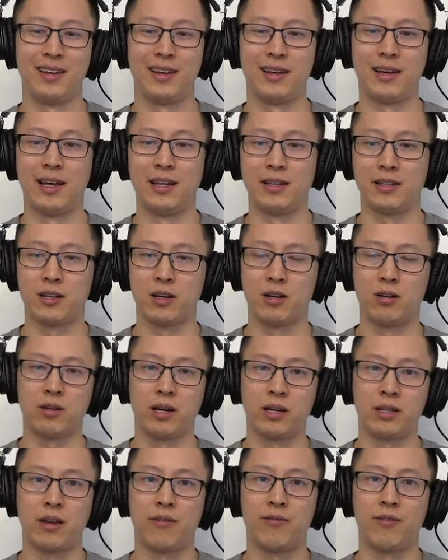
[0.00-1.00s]
And so
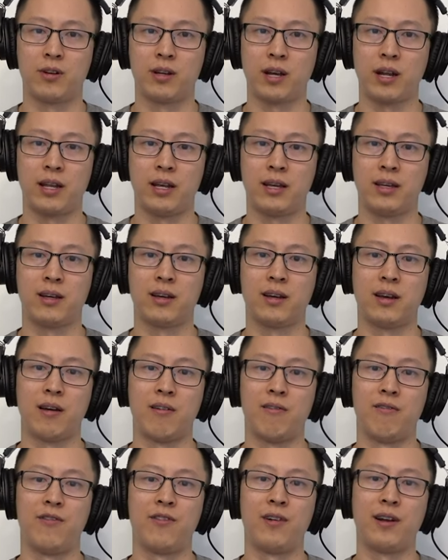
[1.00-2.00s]
like, if you're getting
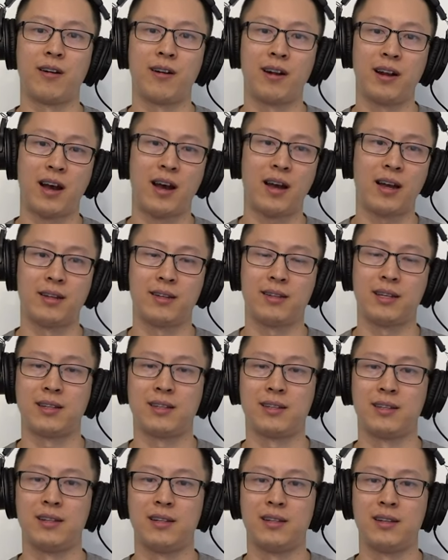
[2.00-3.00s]
a very high
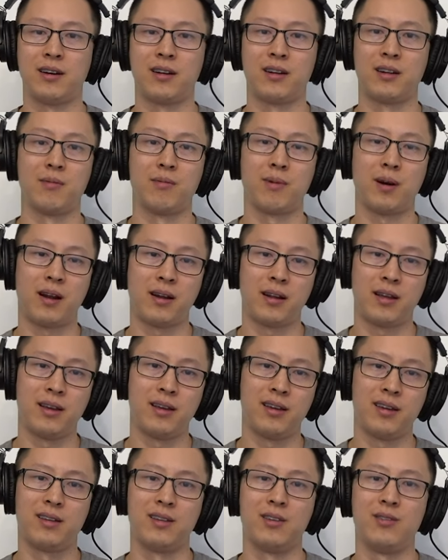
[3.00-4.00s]
intensity on your
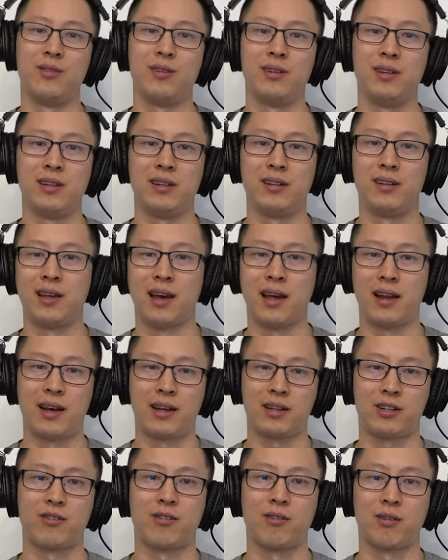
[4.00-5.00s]
body, you need that
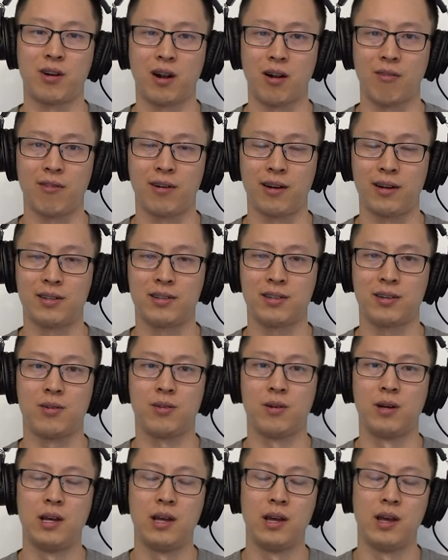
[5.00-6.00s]
extra recovery. So
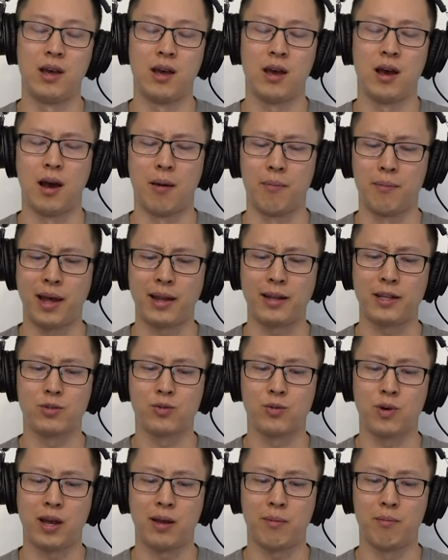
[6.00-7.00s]
um, that is
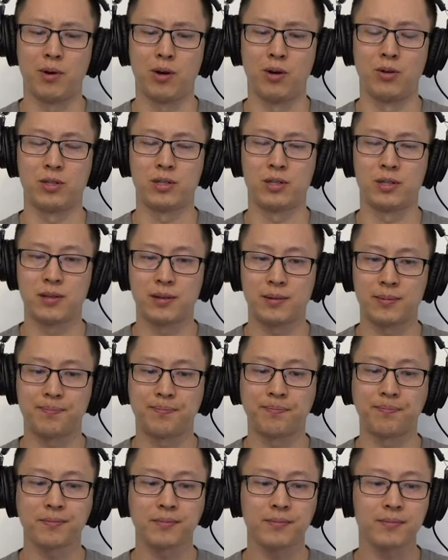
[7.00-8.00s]
why most,
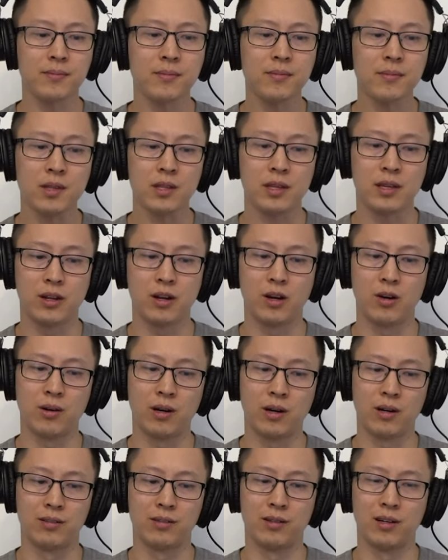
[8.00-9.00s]
you
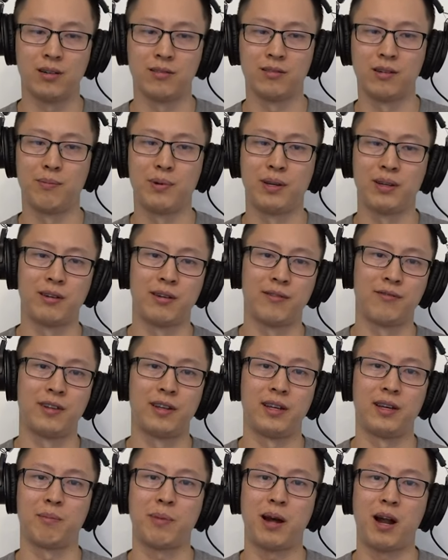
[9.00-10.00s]
know, Olympic
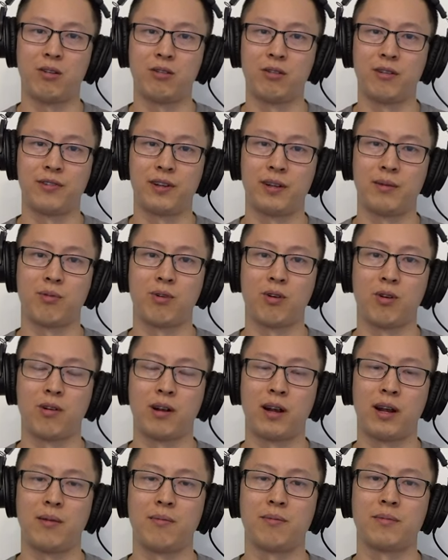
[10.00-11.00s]
lifting, powerlifting
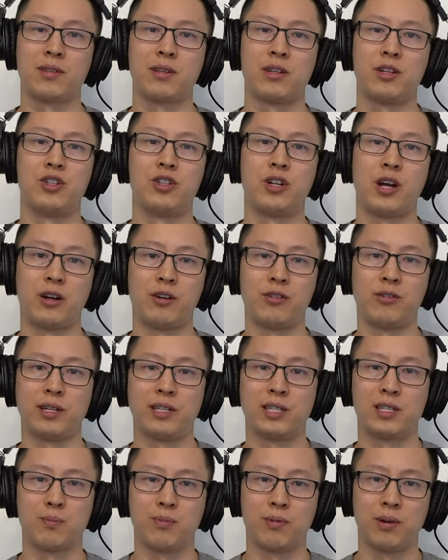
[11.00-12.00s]
programs generally
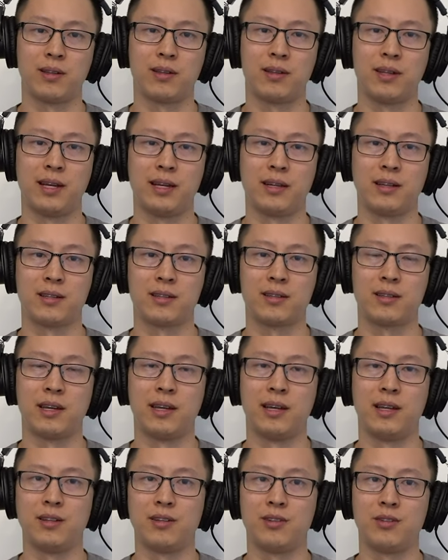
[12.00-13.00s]
split things
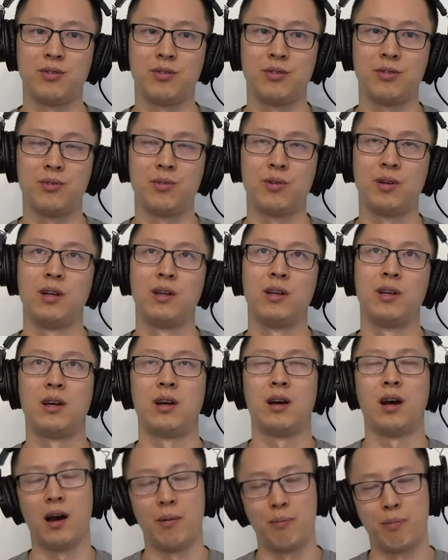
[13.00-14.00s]
into
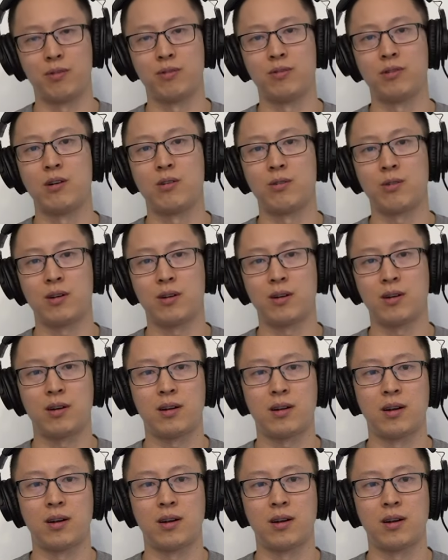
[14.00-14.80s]
upper lower.